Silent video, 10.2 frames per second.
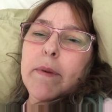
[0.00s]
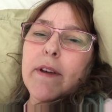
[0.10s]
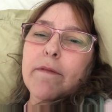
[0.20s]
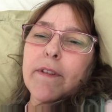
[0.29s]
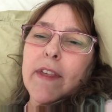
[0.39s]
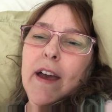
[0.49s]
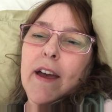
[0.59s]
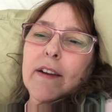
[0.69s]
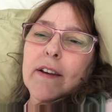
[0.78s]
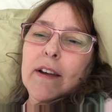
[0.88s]
bit for
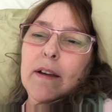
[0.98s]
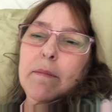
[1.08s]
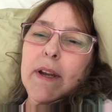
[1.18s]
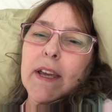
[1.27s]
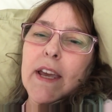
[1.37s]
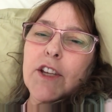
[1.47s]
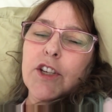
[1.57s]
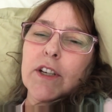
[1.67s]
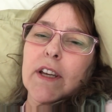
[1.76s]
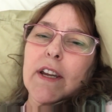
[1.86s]
that uh,
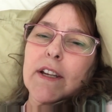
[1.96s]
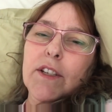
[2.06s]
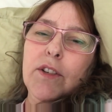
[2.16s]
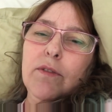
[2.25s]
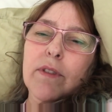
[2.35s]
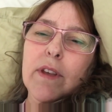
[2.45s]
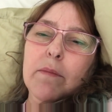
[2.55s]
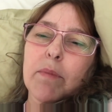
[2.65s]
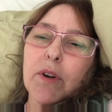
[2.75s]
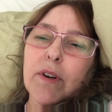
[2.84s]
medication to get into
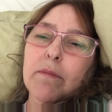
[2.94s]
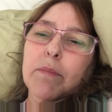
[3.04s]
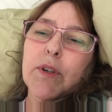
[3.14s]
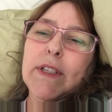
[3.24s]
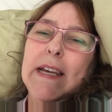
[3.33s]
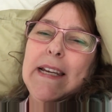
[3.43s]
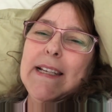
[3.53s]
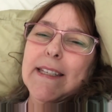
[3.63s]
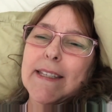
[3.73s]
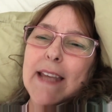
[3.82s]
the
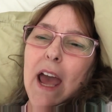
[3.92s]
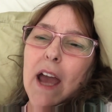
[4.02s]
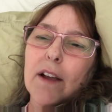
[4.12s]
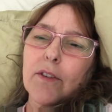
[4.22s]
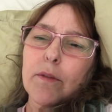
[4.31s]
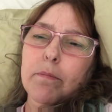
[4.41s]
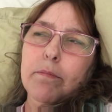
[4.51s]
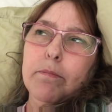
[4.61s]
bursitis sac or the,